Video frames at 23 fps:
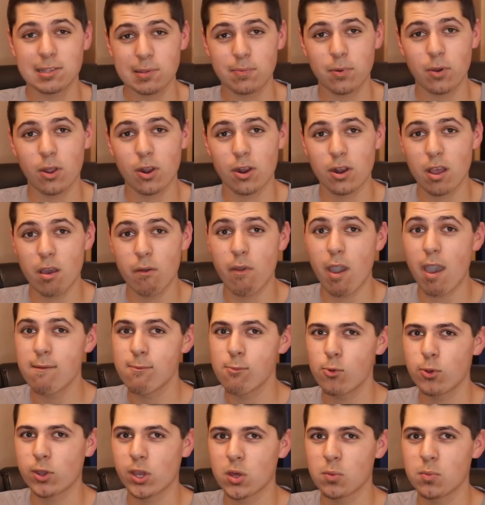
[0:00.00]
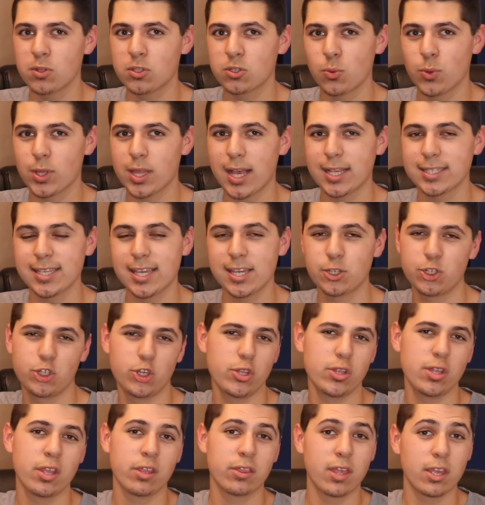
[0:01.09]
the part of everyone coming to
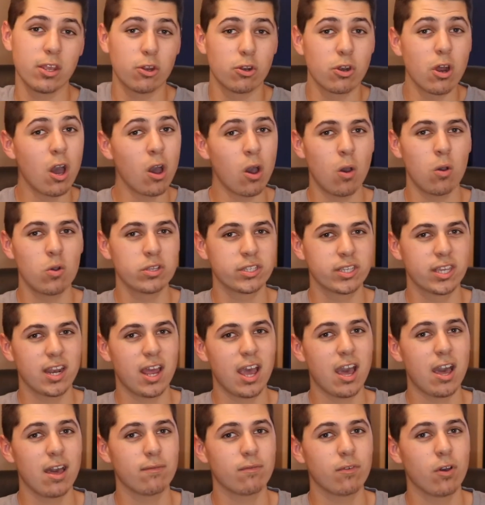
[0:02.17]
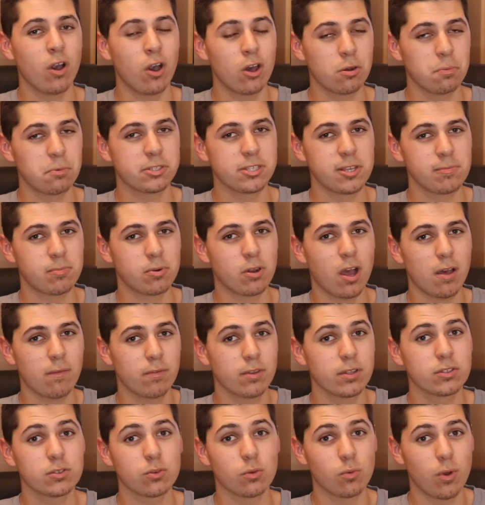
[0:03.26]
realization that you're not always going to have 100%
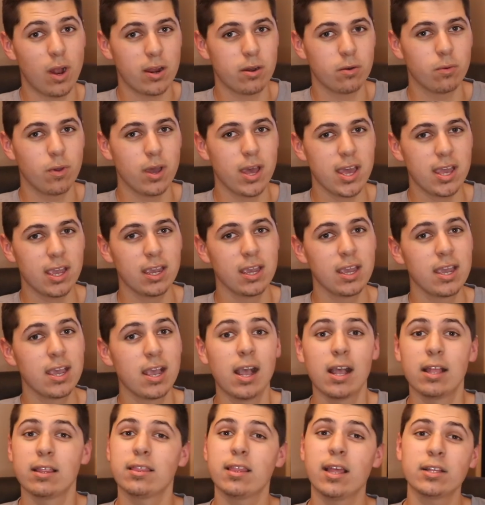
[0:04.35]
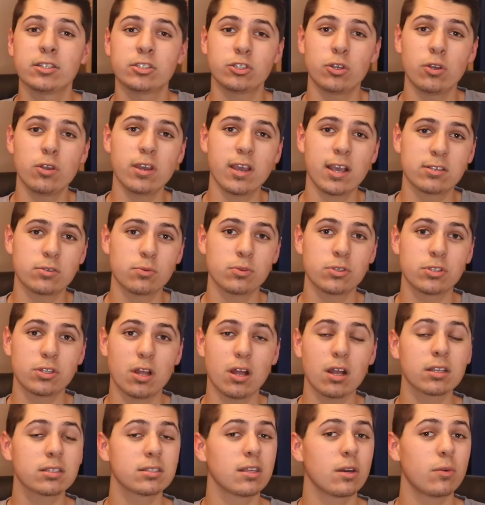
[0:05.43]
profits right away, let's show you guys some
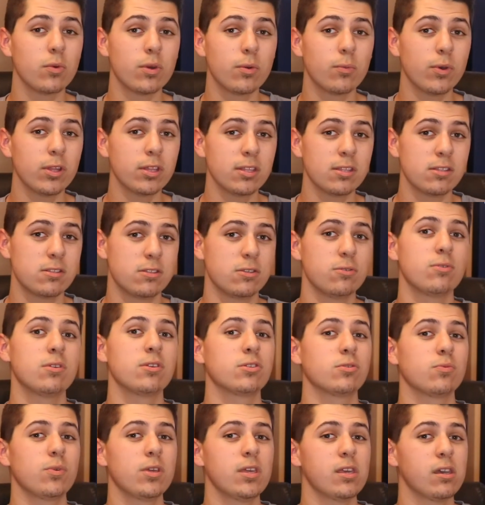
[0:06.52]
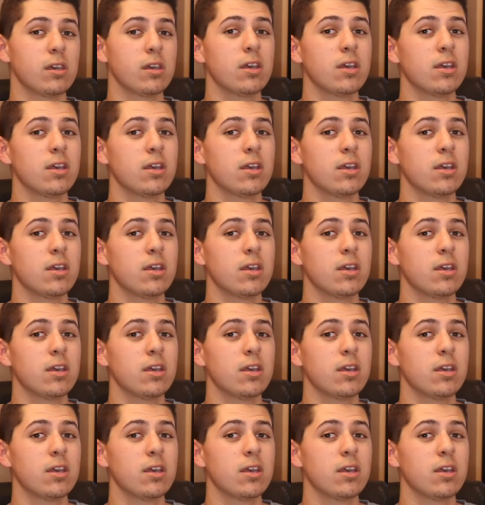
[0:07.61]
stocks that we went into this week.